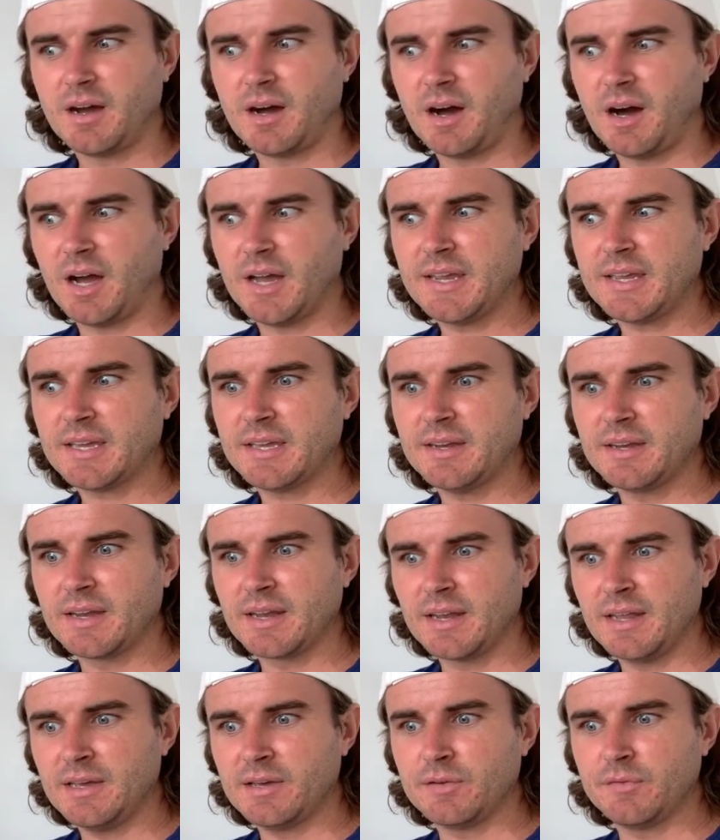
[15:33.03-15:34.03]
I can
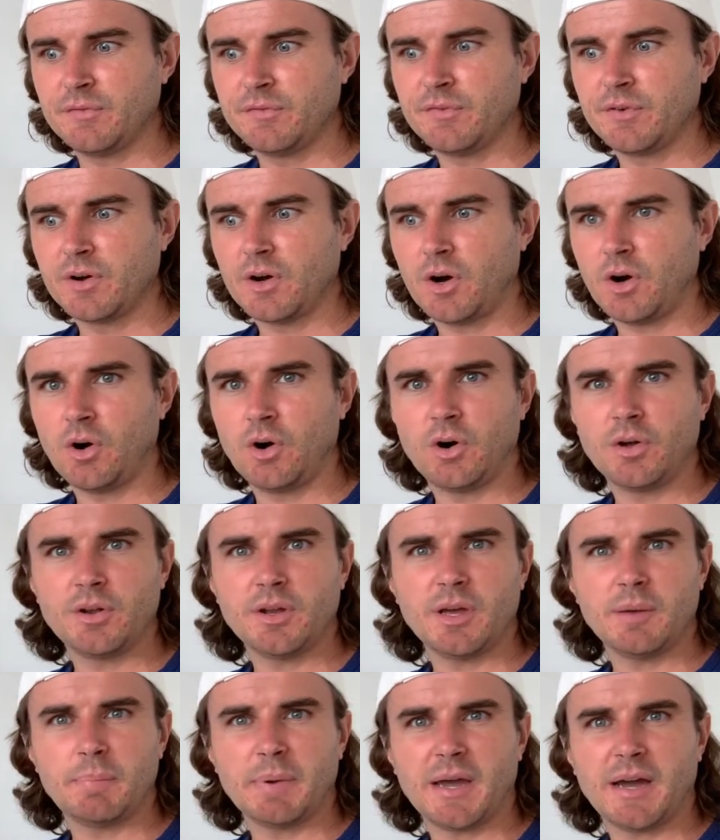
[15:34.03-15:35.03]
live on
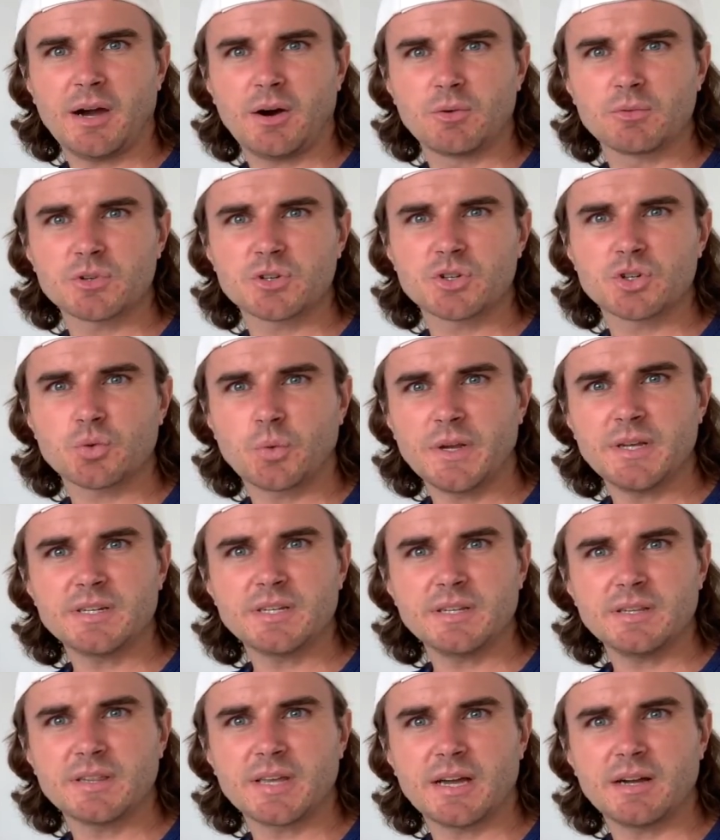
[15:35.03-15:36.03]
about
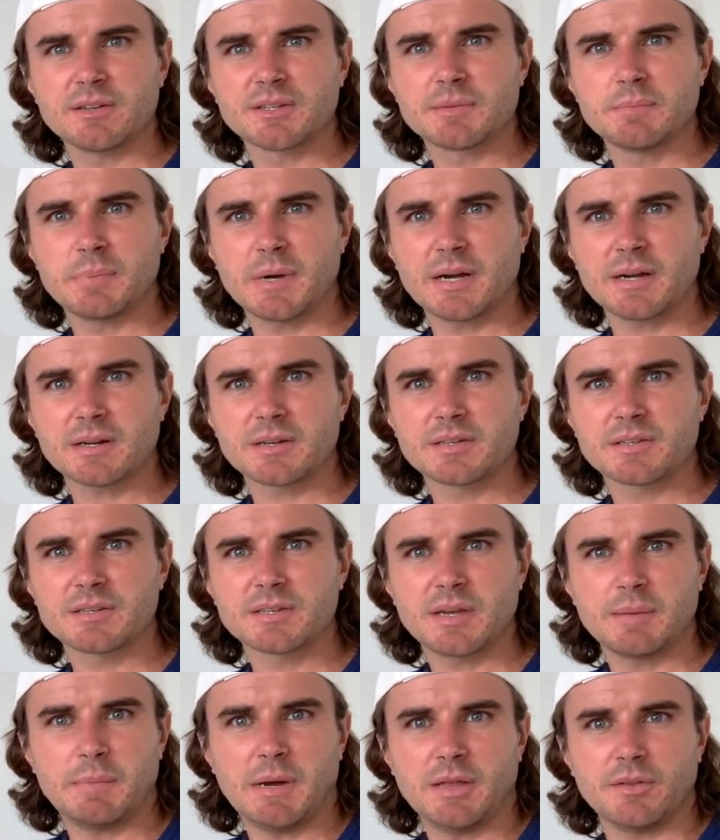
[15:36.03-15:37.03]
$20,000
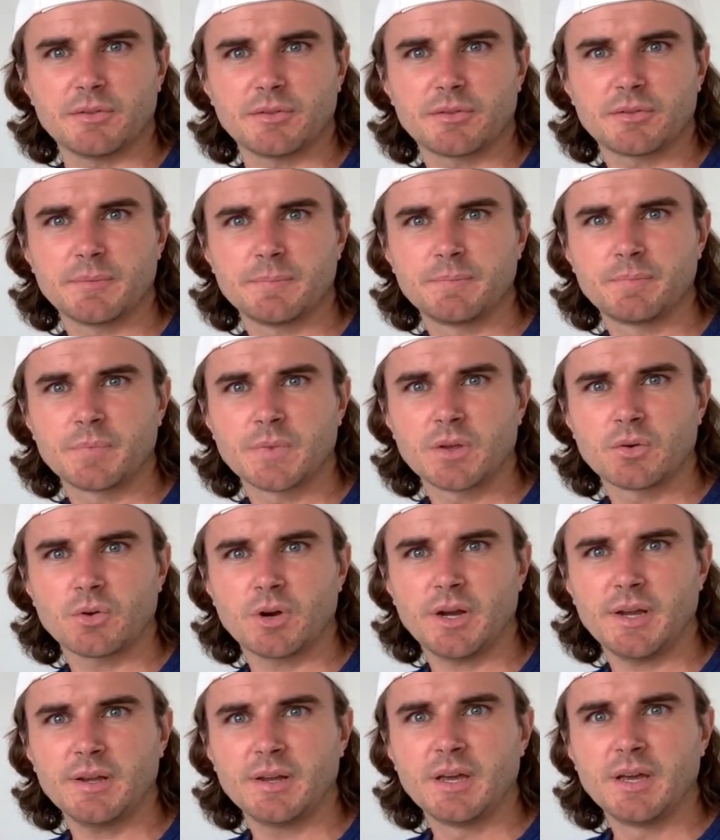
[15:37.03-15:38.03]
a month,
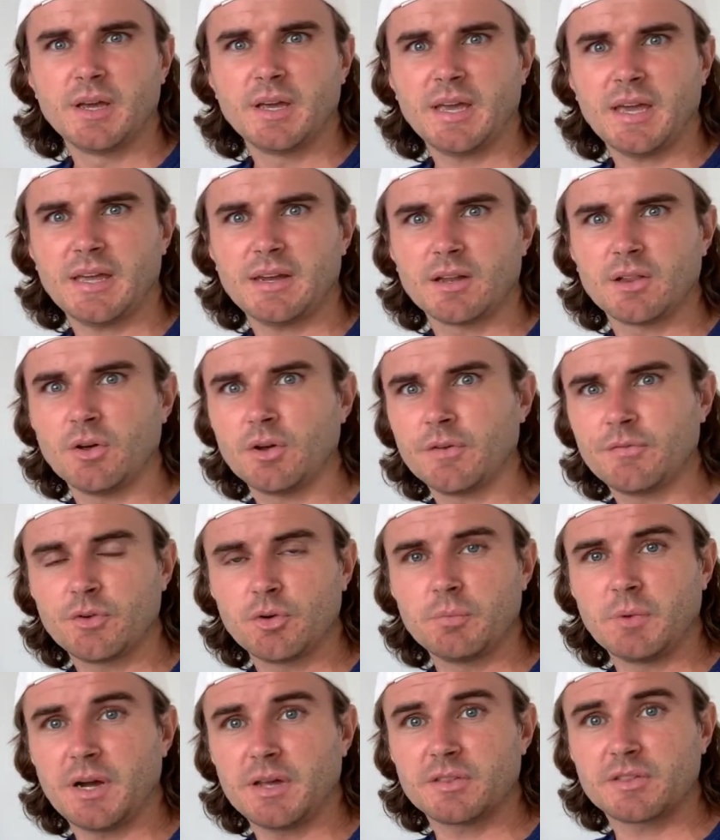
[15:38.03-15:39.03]
right? And a lot of
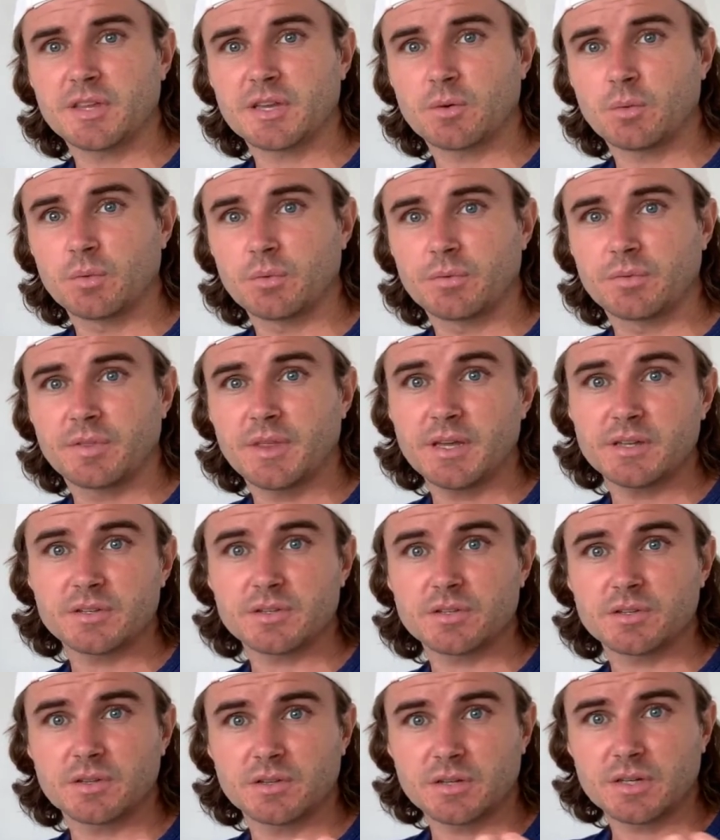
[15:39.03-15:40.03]
you might think, well, that's
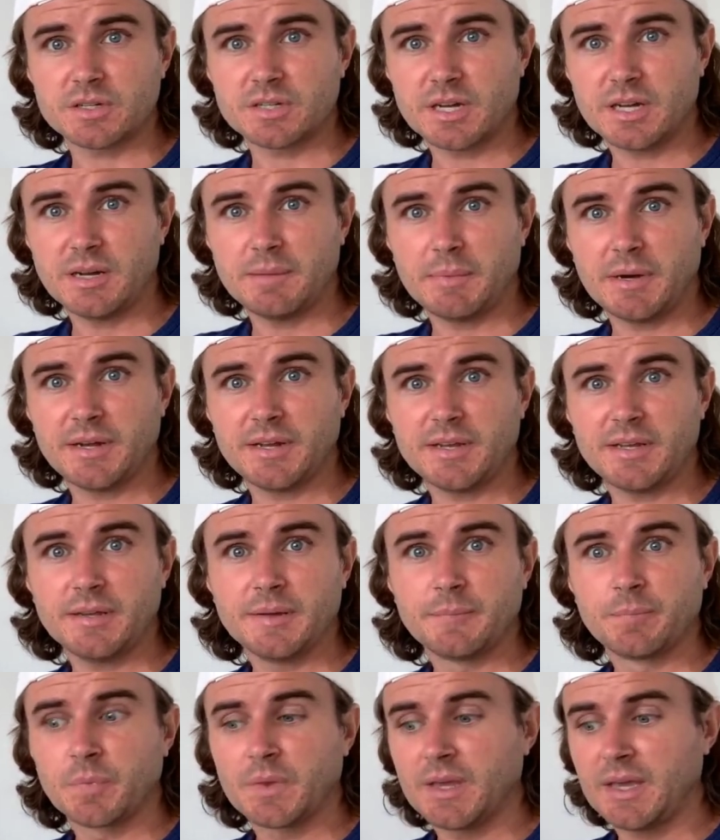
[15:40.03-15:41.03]
a ton of
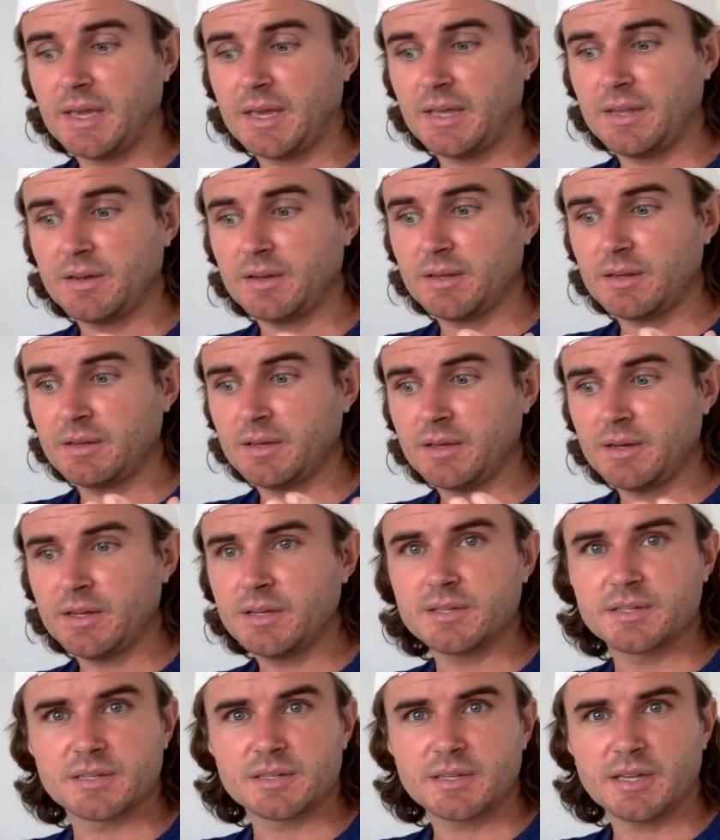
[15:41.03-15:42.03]
money. And yeah, it
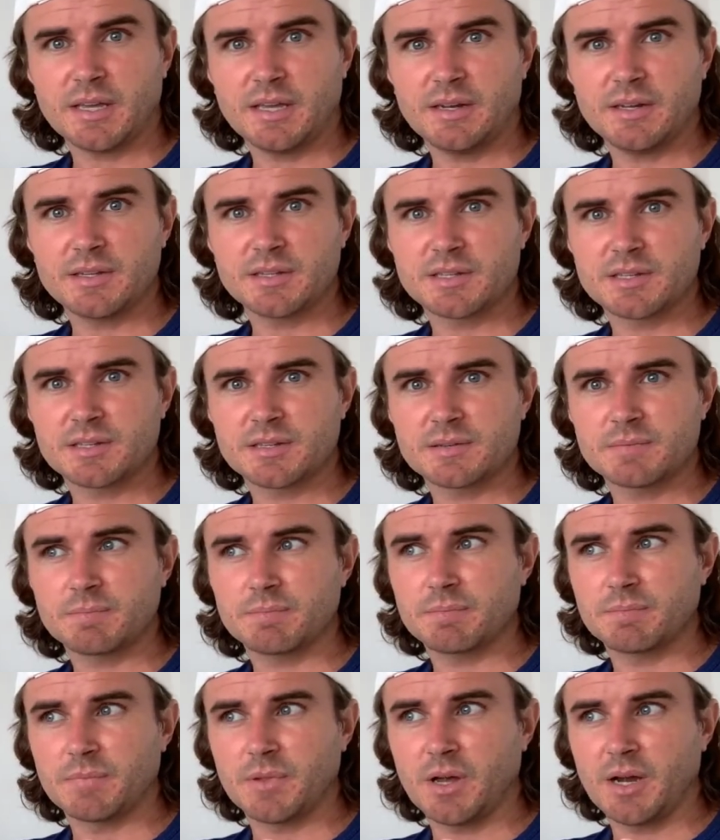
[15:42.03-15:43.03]
is. And it's
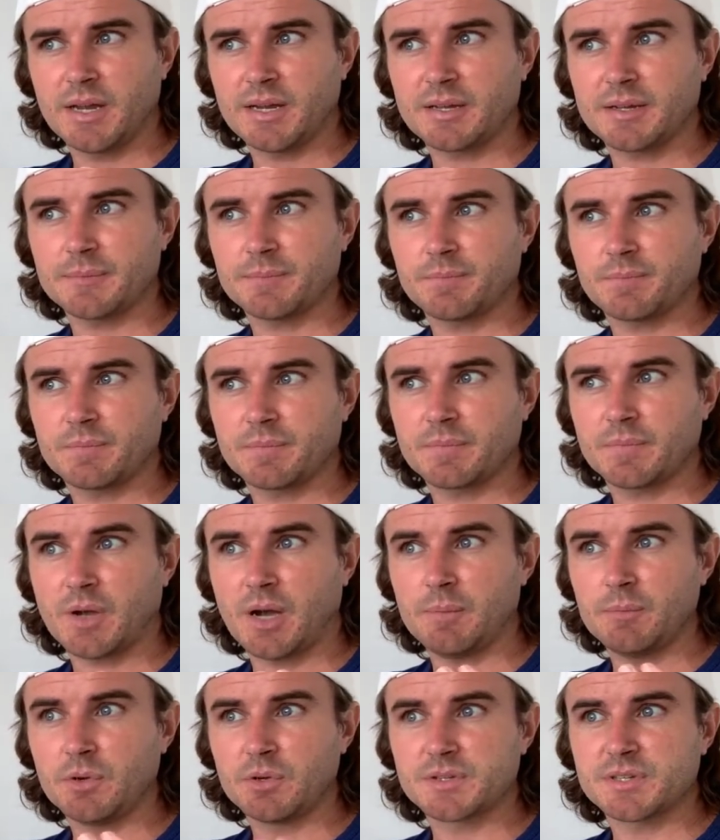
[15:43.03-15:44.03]
like,
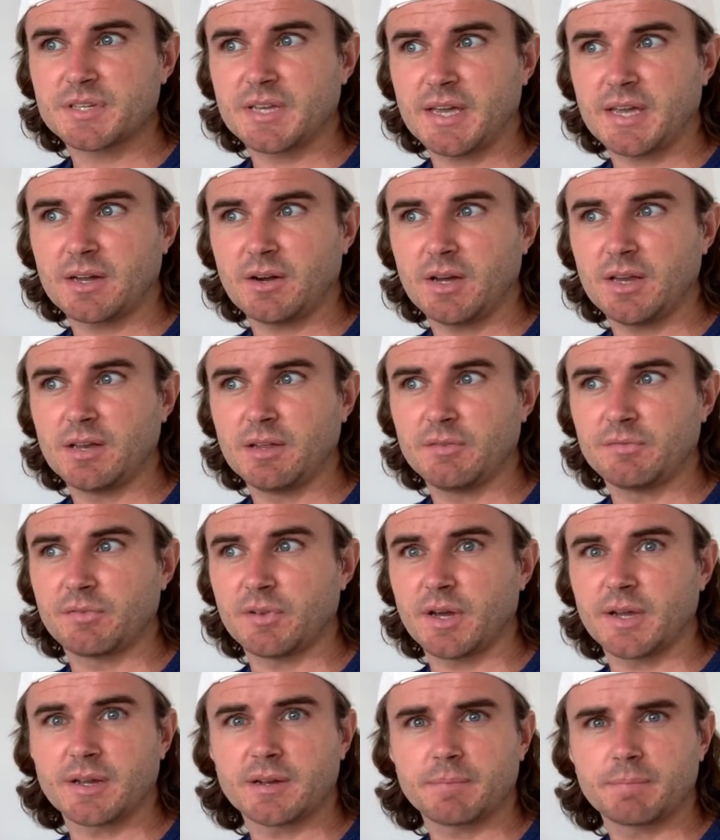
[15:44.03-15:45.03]
I'm not saying I live
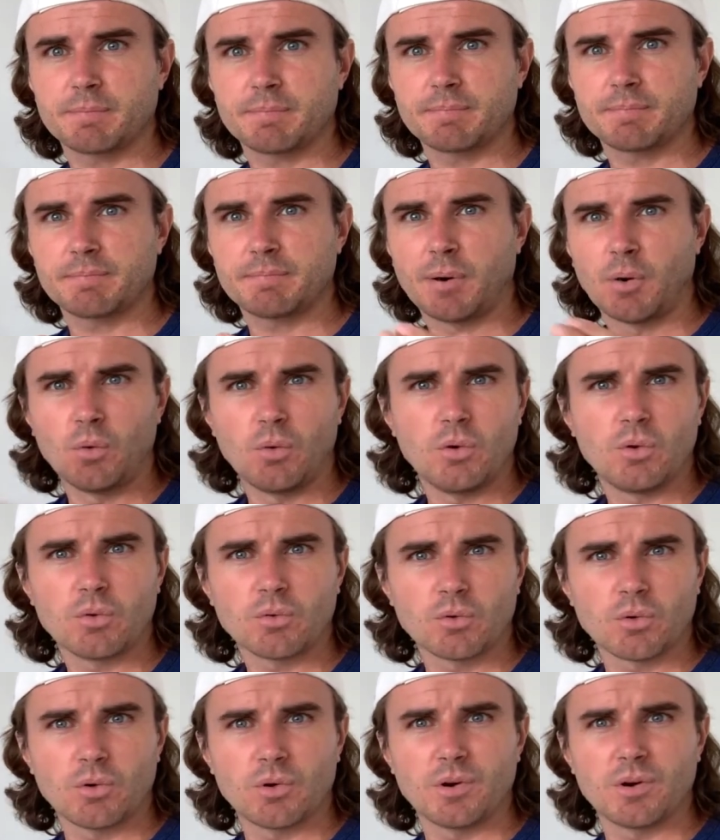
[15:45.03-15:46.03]
like
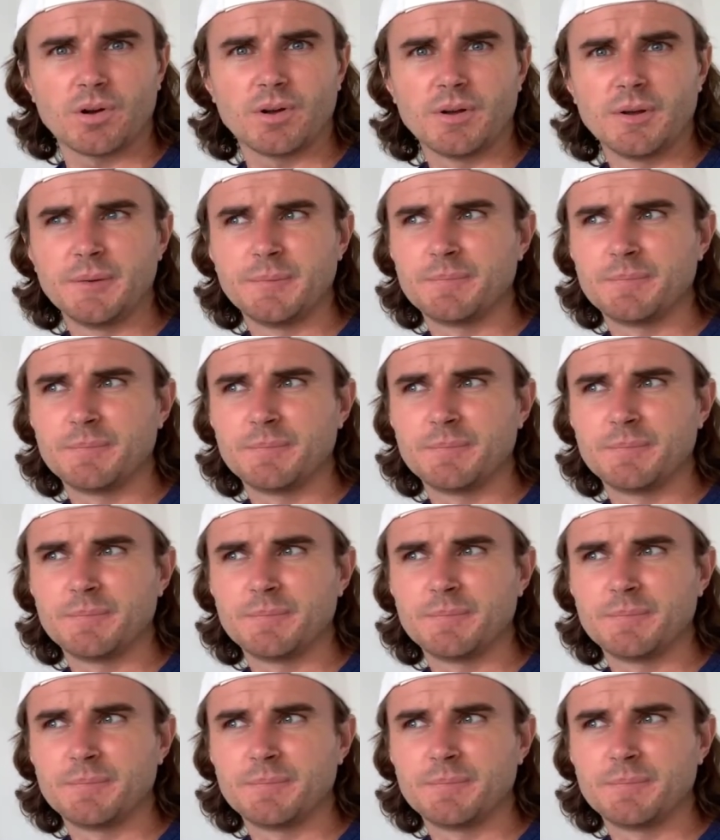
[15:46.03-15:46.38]
poor or